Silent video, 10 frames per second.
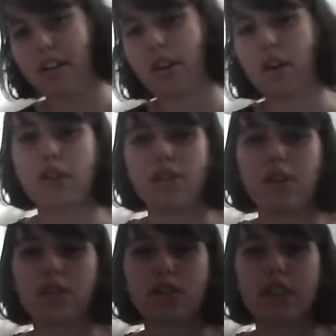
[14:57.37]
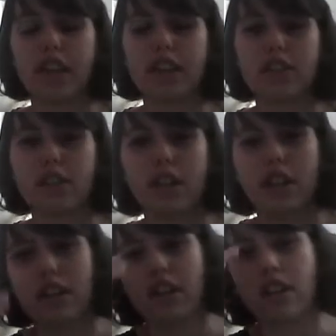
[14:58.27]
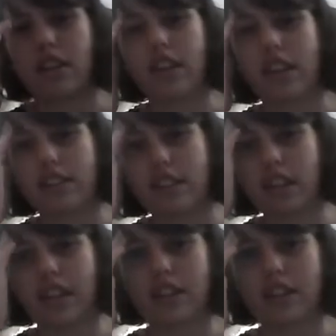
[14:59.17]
I don't know if there's also, like, there's they steal